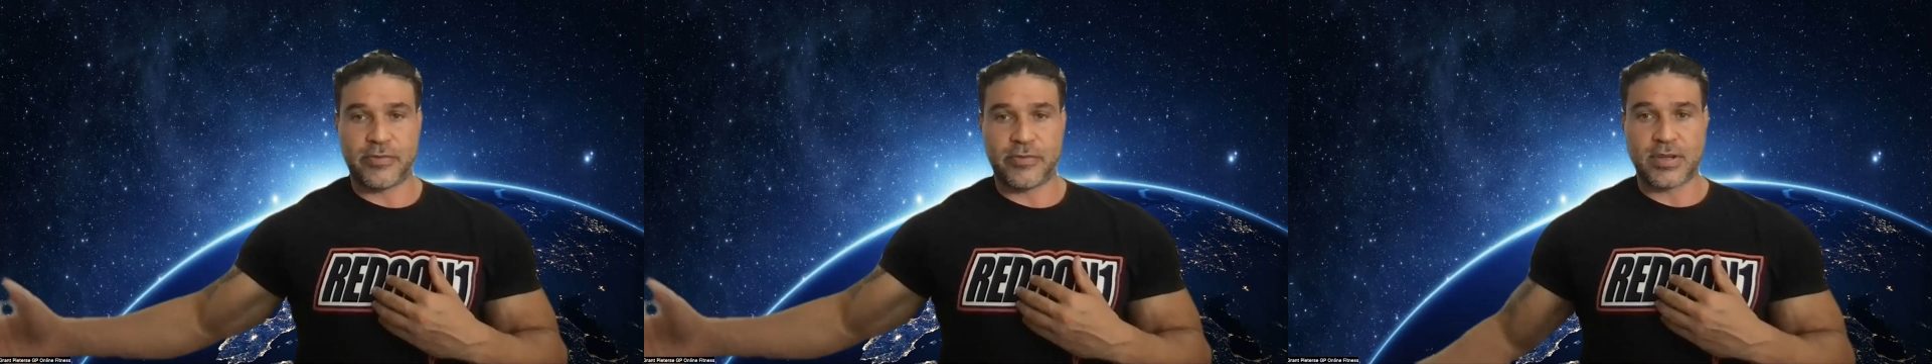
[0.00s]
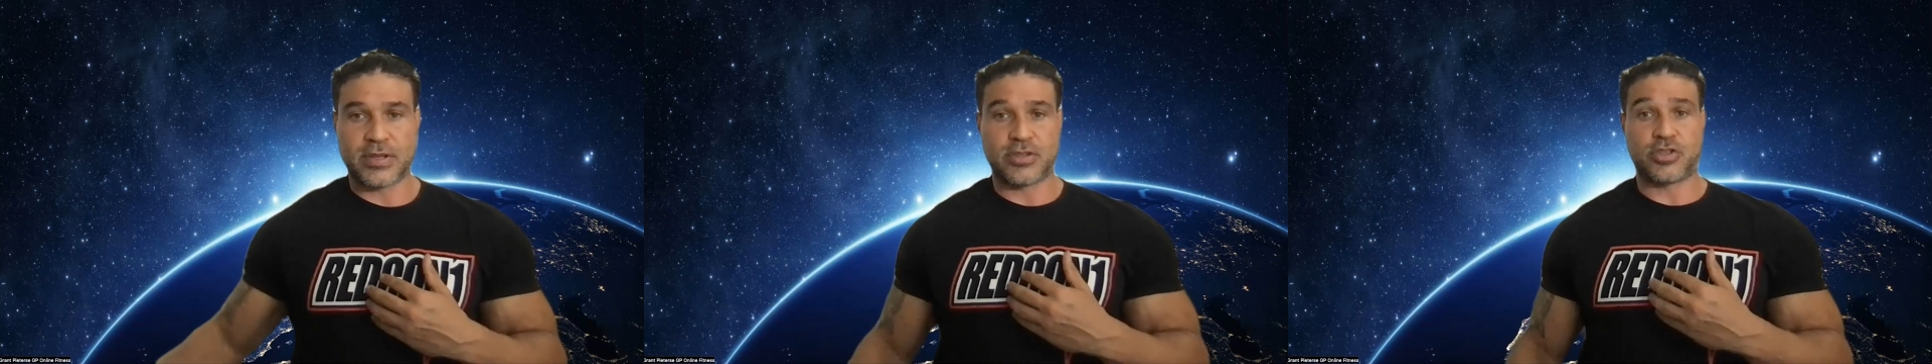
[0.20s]

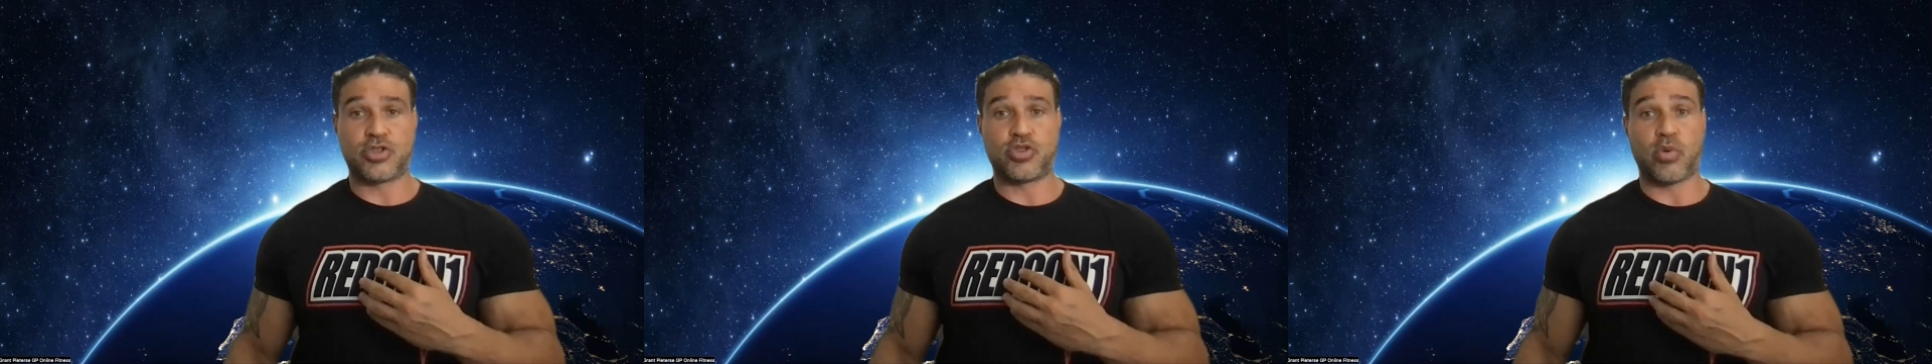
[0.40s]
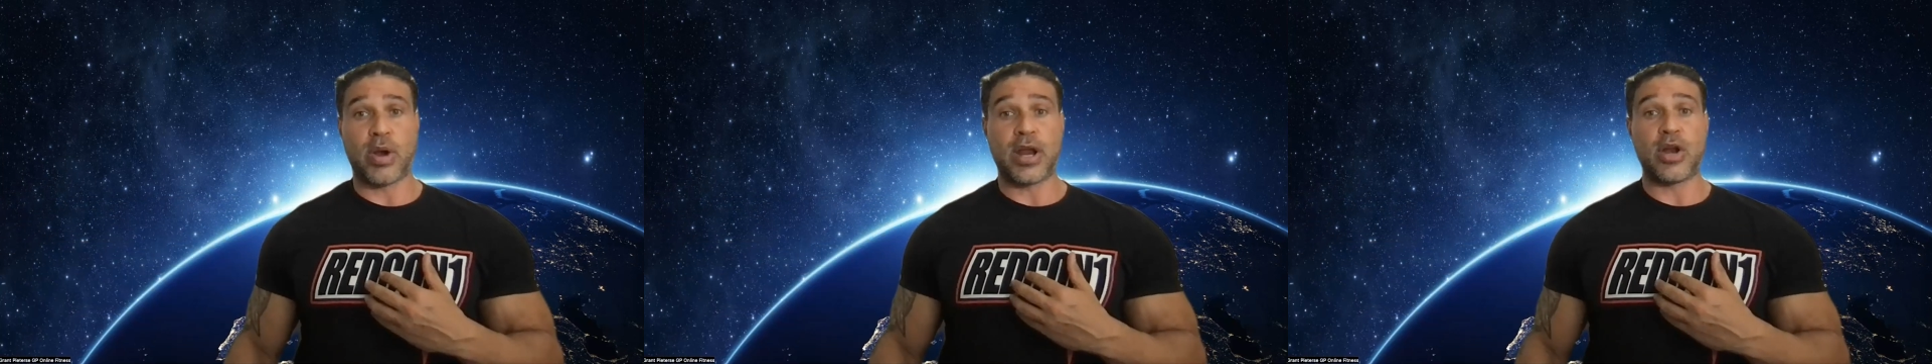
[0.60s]

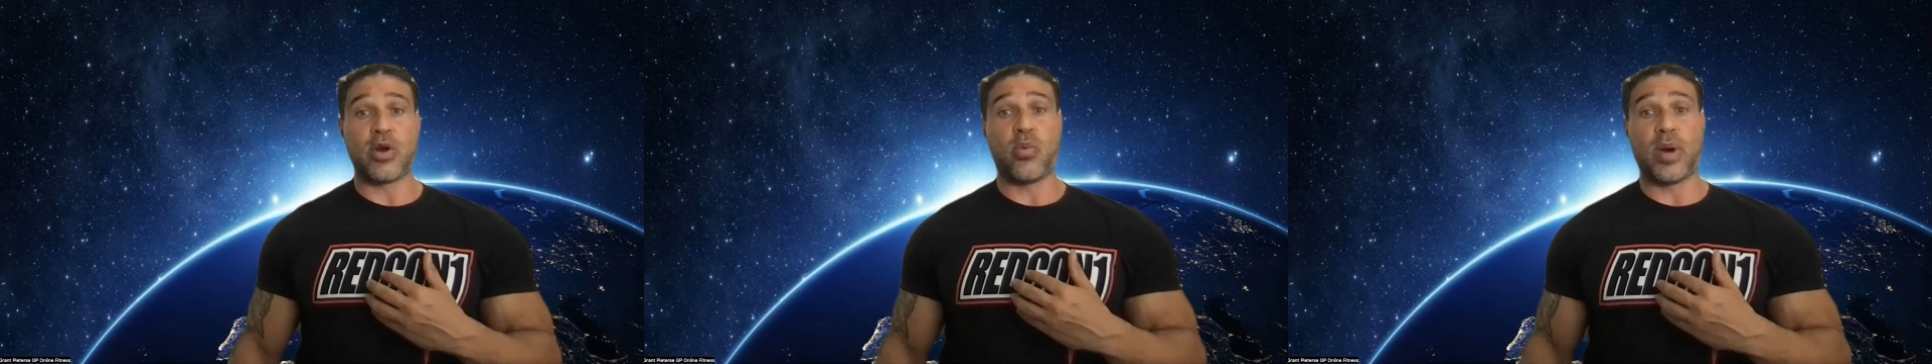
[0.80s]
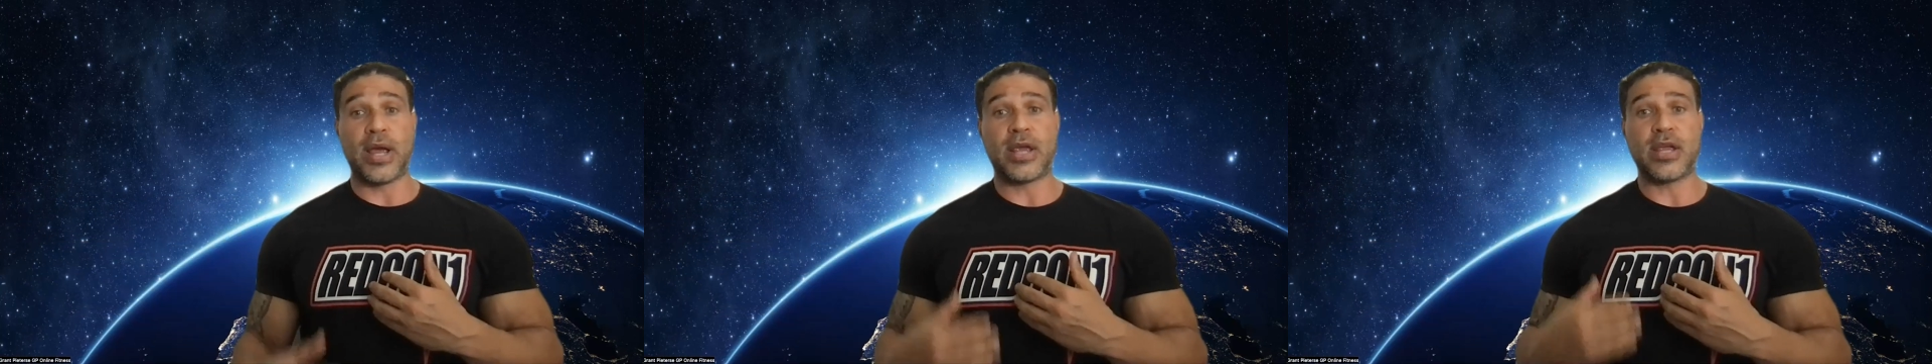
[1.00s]
straight
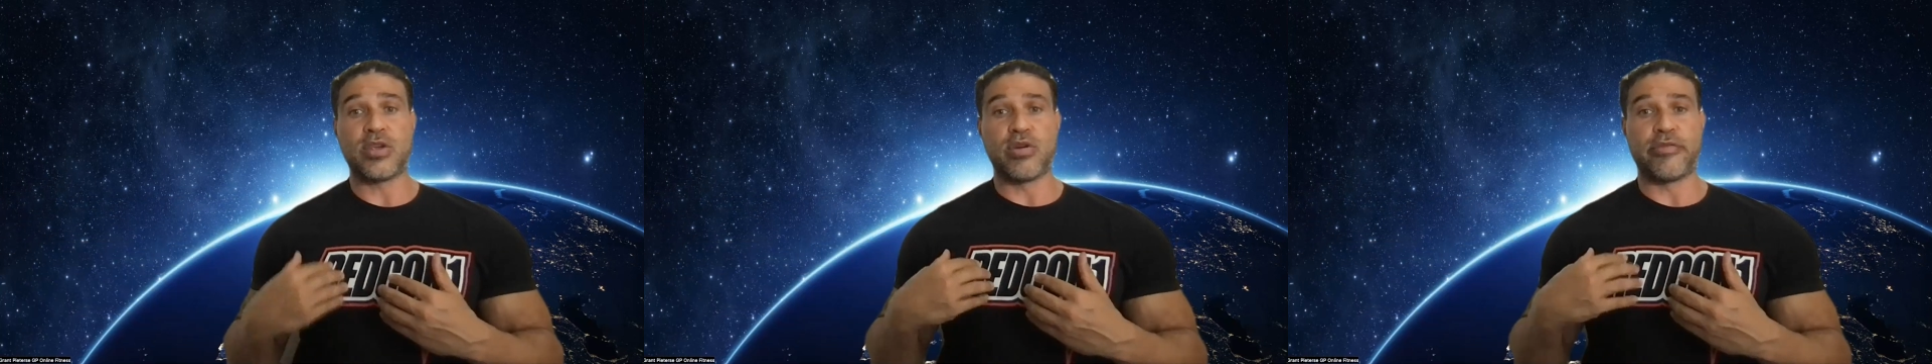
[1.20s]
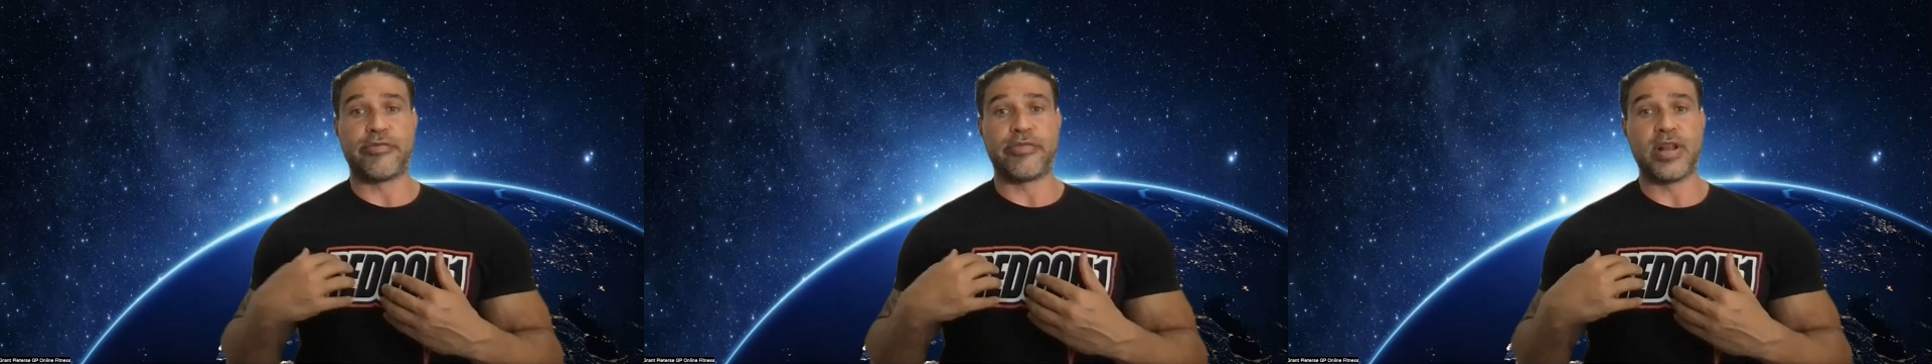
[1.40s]
away and
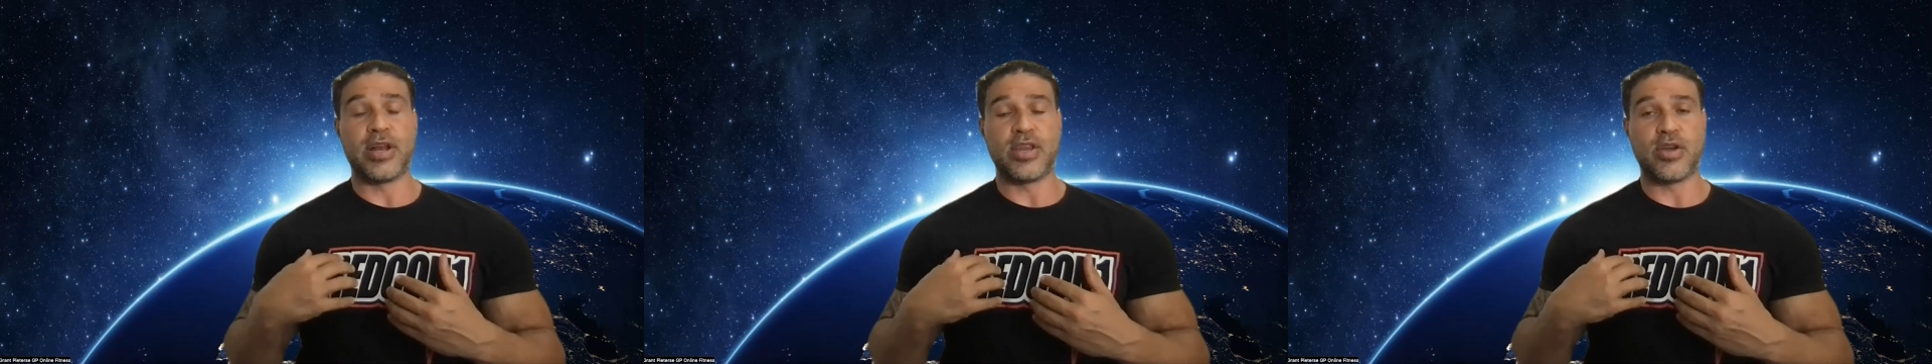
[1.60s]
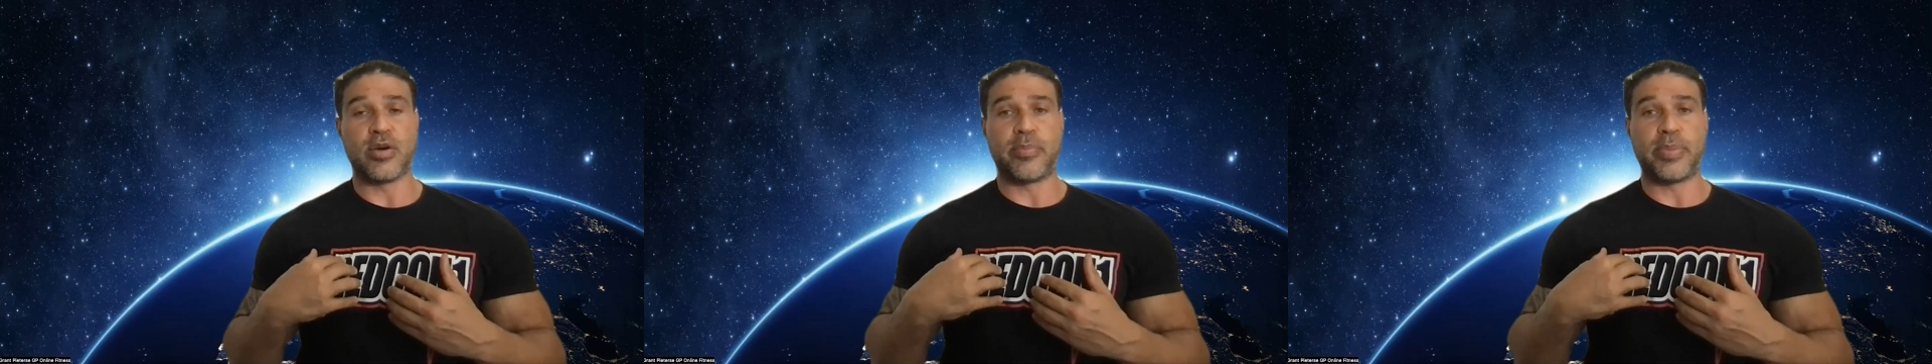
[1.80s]
you'll feel it
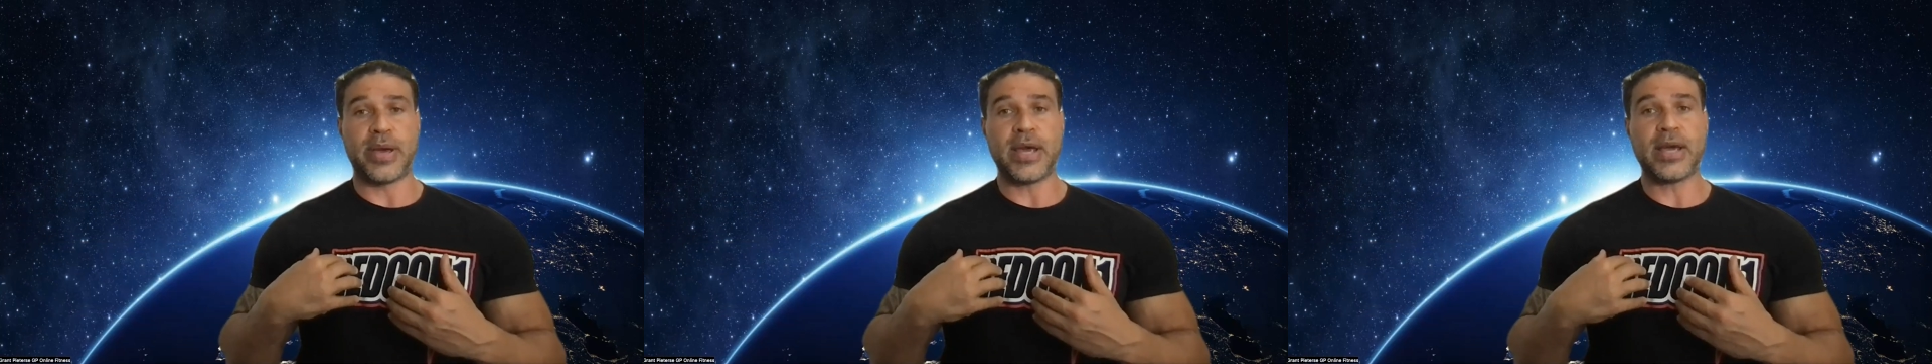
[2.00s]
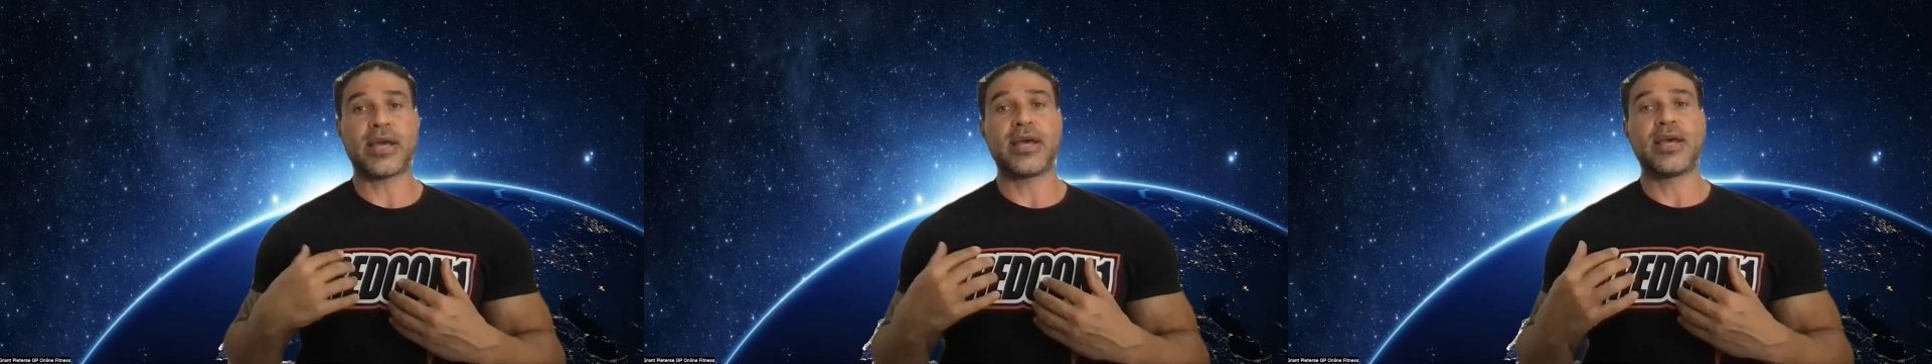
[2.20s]
in your
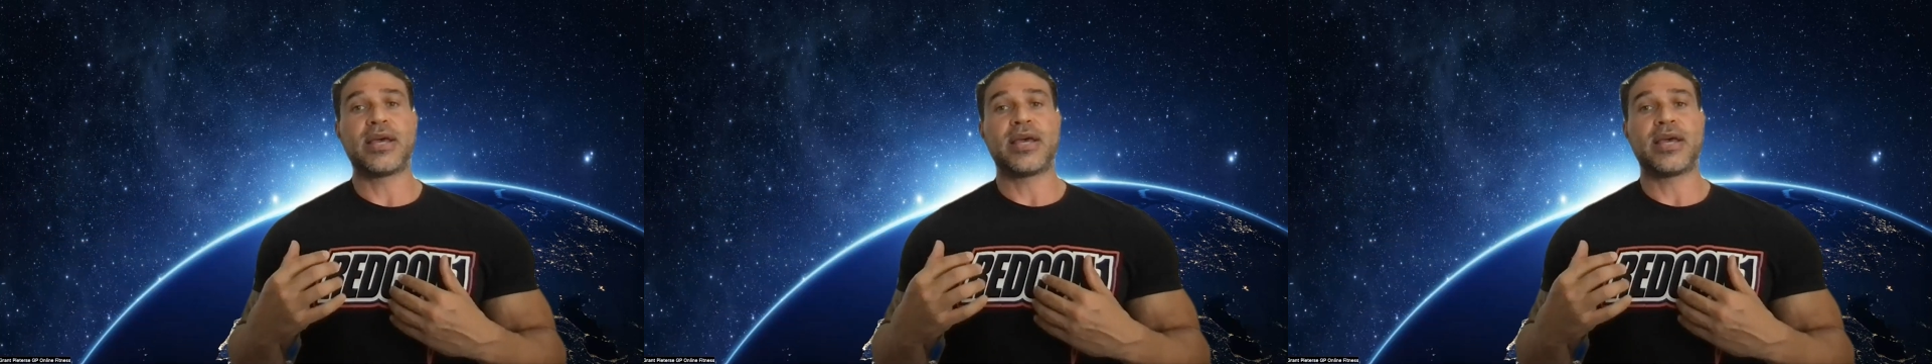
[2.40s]
pec.